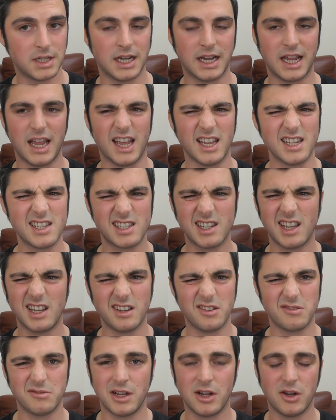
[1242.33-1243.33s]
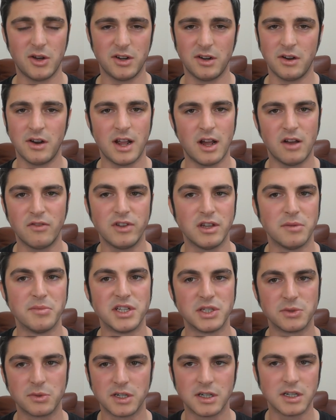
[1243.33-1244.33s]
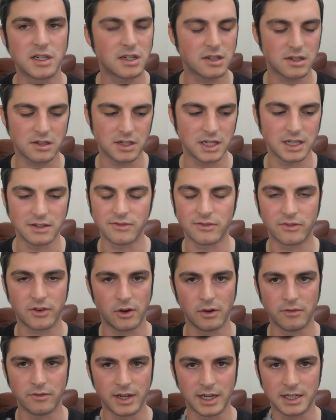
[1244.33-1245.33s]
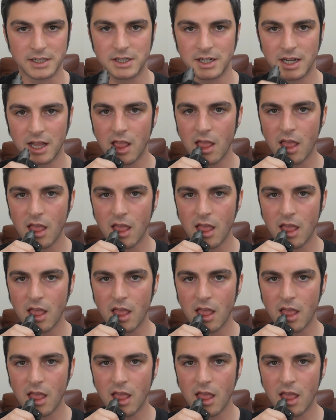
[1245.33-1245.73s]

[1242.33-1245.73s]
I guess. I don't know. I don't know how vitamins work. I don't eat fruit and veg.